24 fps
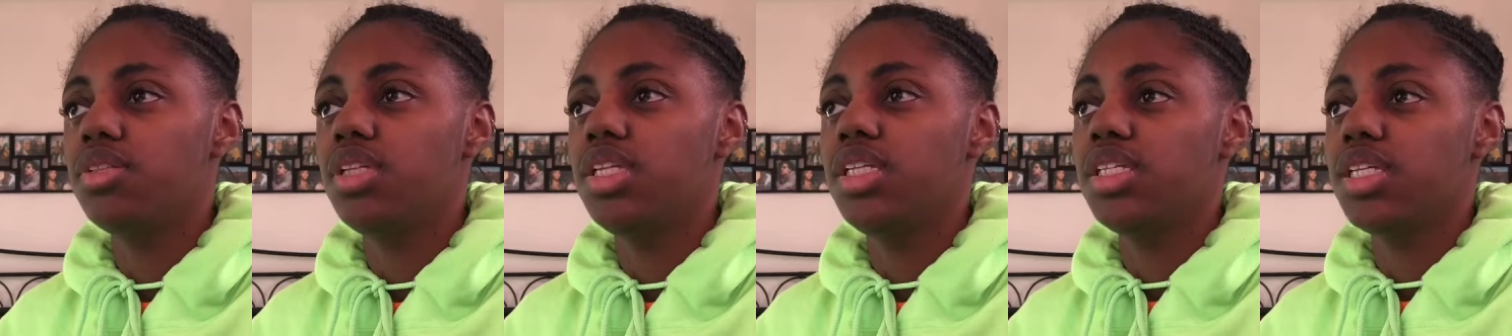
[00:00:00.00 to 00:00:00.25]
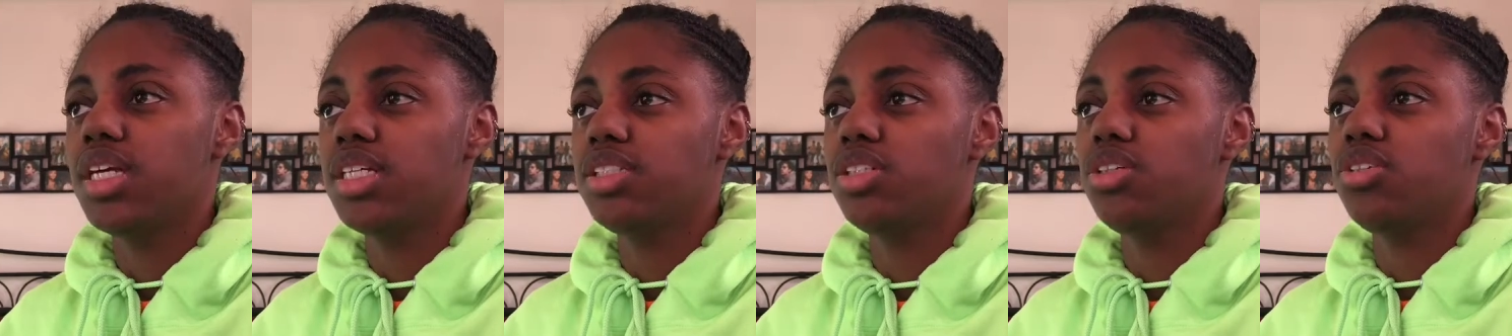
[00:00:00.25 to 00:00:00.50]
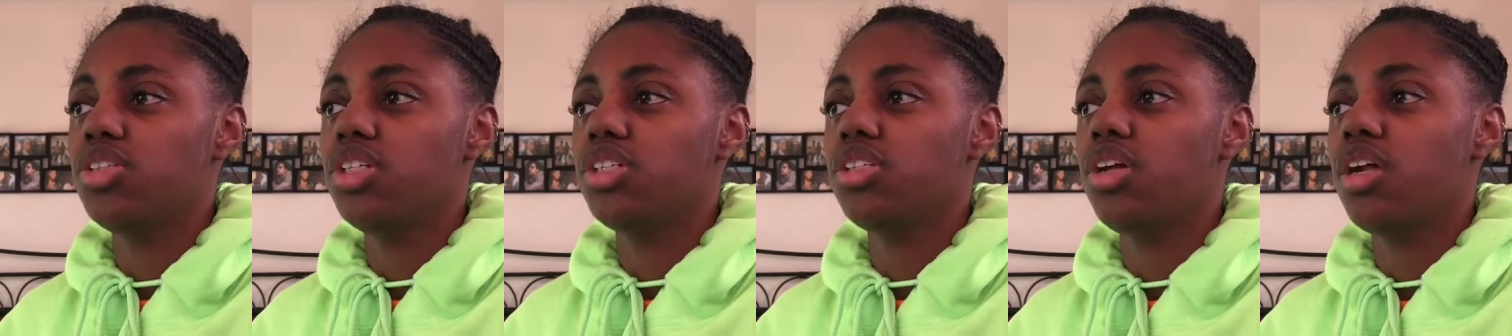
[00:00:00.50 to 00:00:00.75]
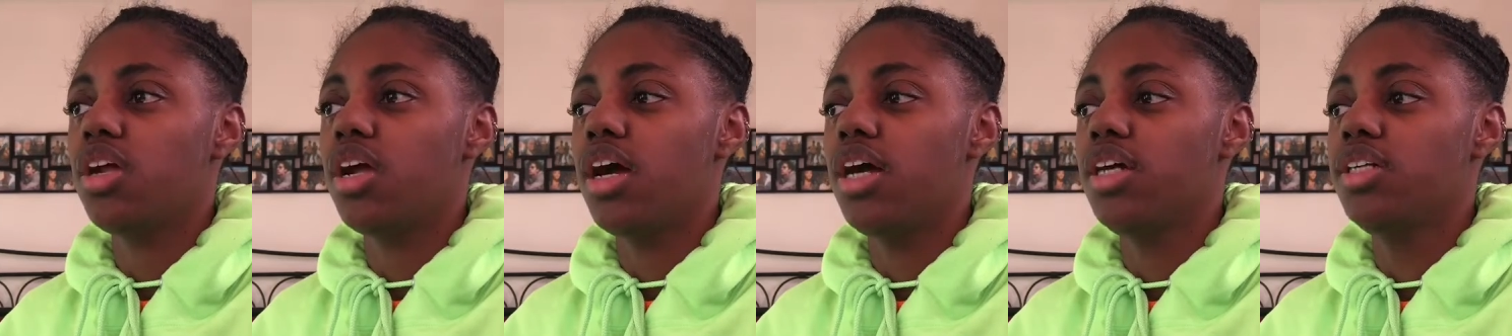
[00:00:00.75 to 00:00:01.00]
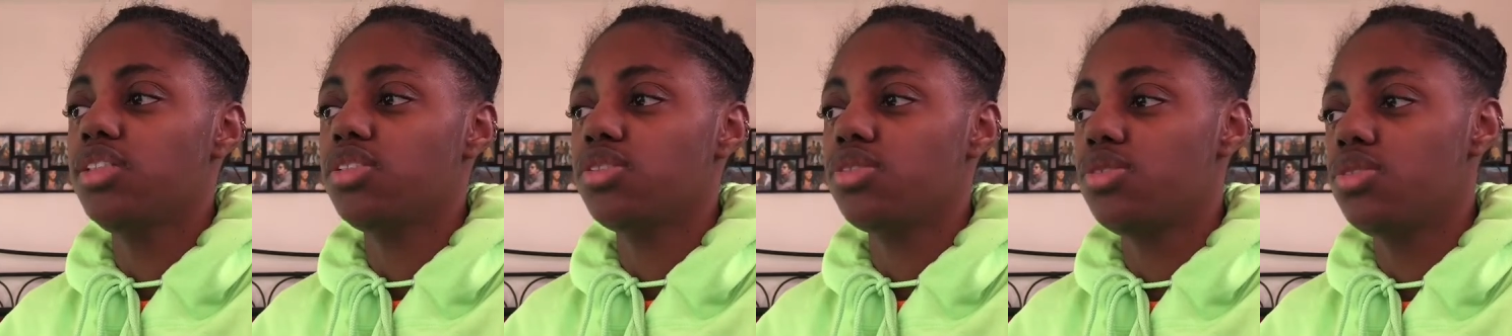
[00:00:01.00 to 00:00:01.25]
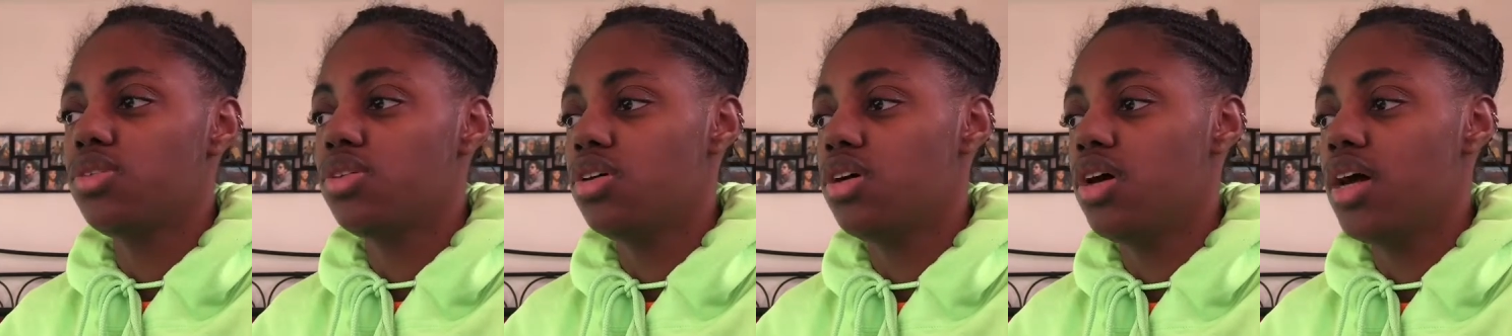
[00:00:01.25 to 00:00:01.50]
these kids that are just out of high
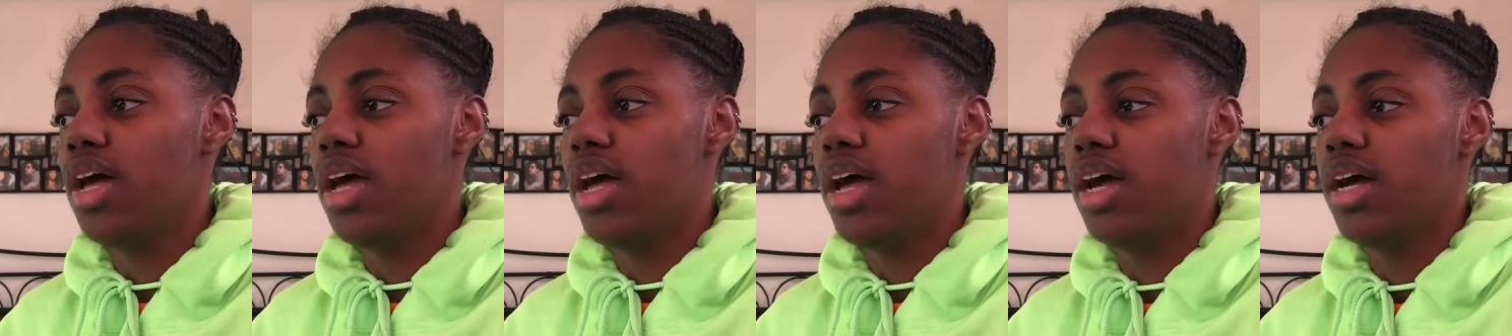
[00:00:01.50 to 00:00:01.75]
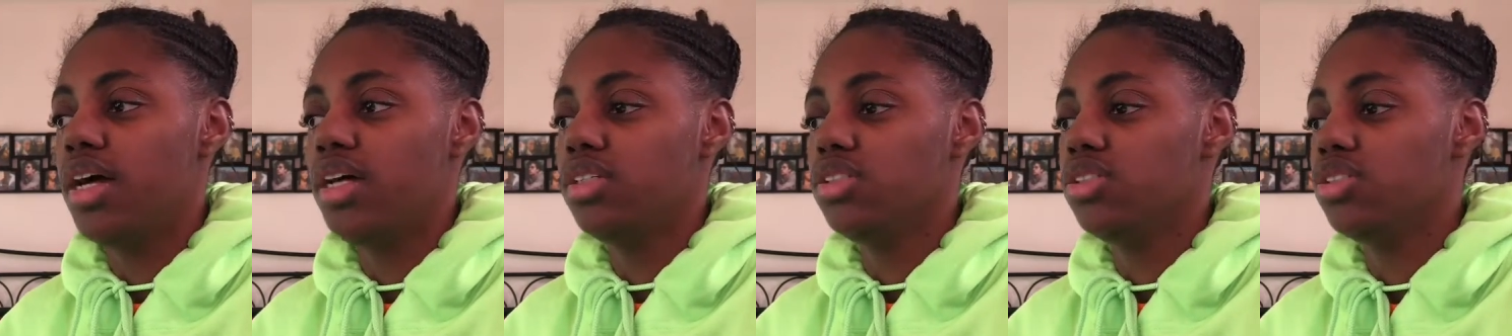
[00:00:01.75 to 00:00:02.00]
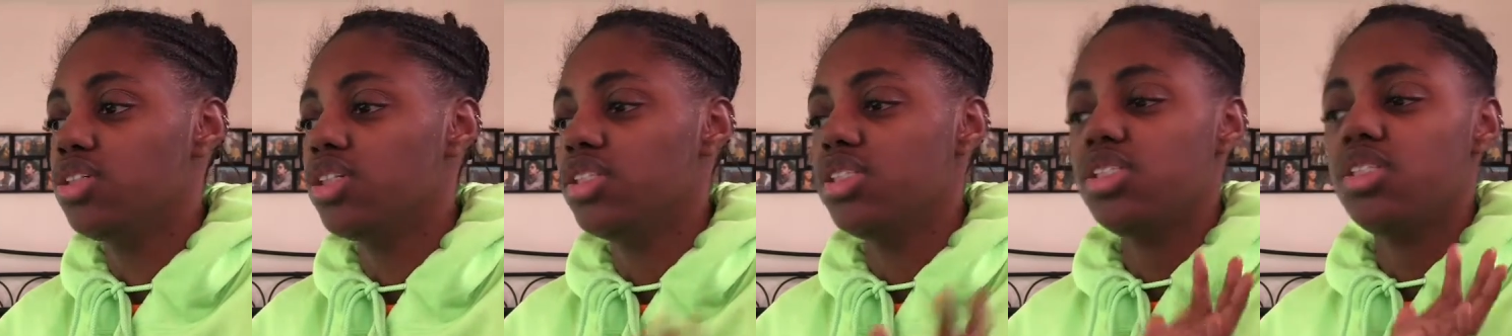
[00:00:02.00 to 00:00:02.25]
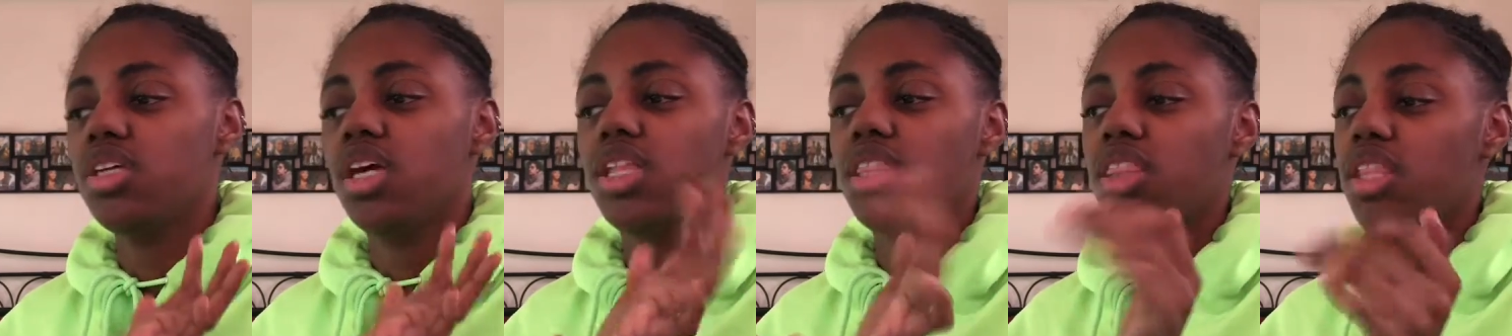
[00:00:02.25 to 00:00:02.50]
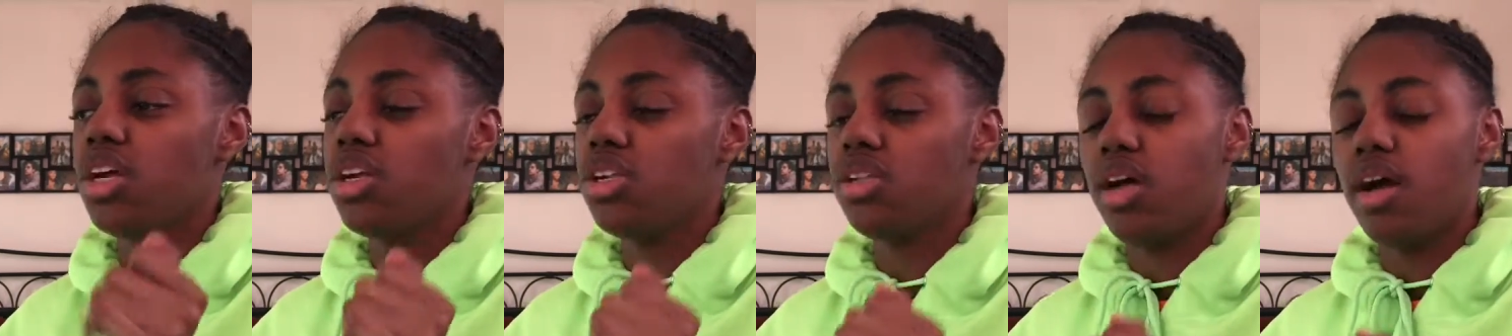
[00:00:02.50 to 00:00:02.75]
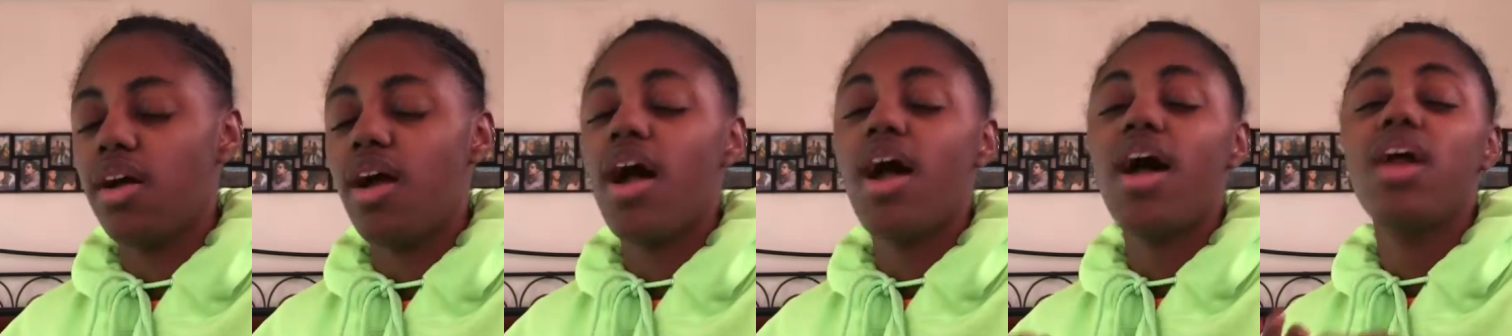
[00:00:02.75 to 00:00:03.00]
school and just like their life.